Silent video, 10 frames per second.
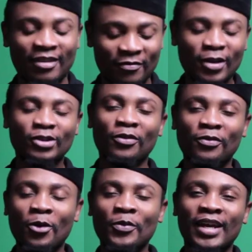okay, first
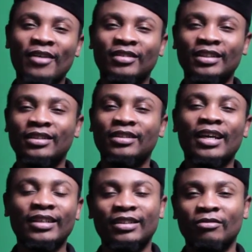of all, we have the
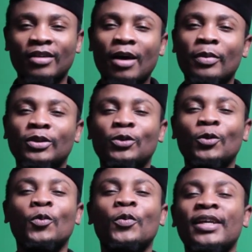detective. Number two,
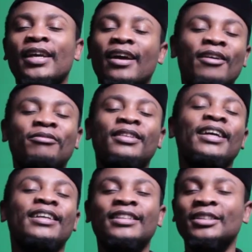we have
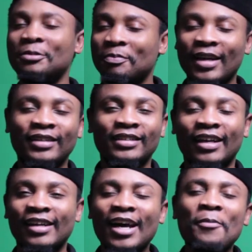the
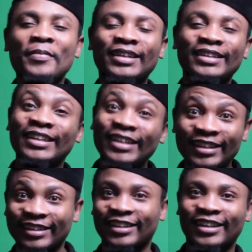inspector. Number
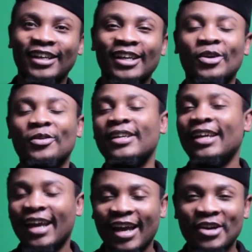three,
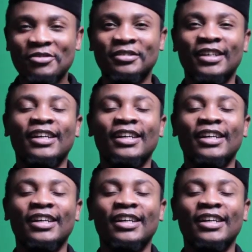we have